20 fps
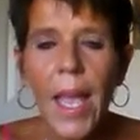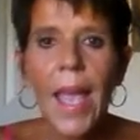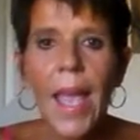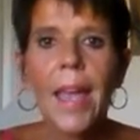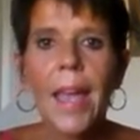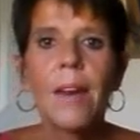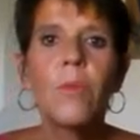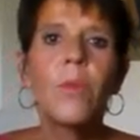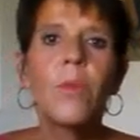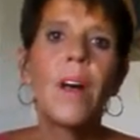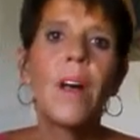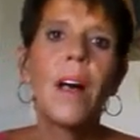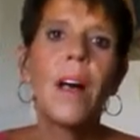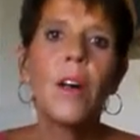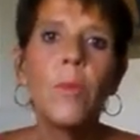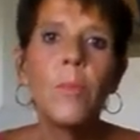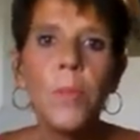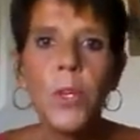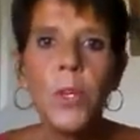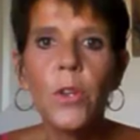And it will
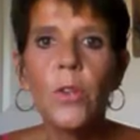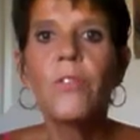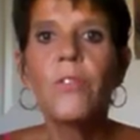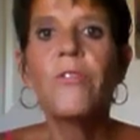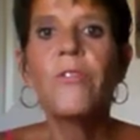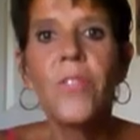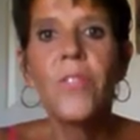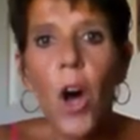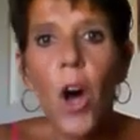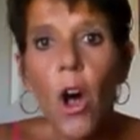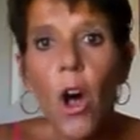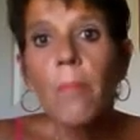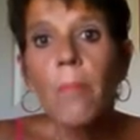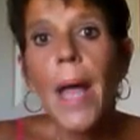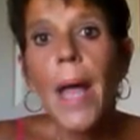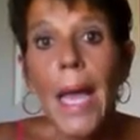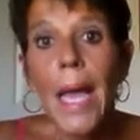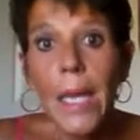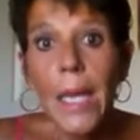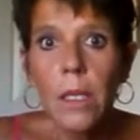help you fall
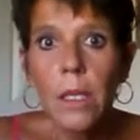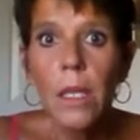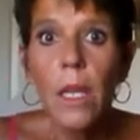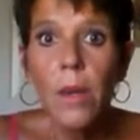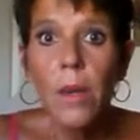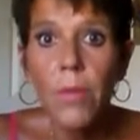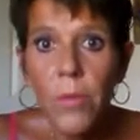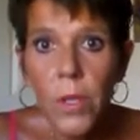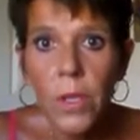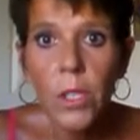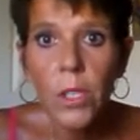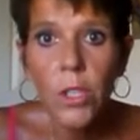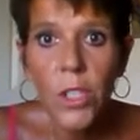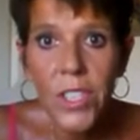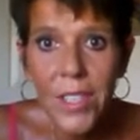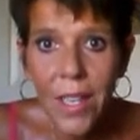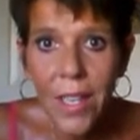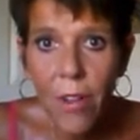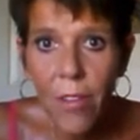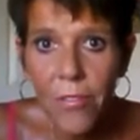back in love with
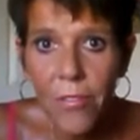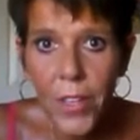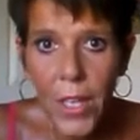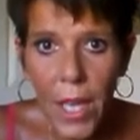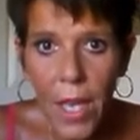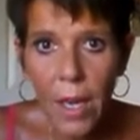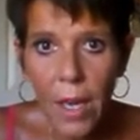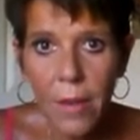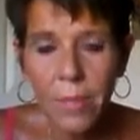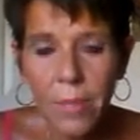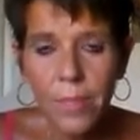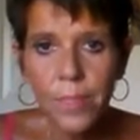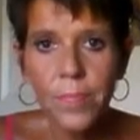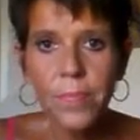yourself again.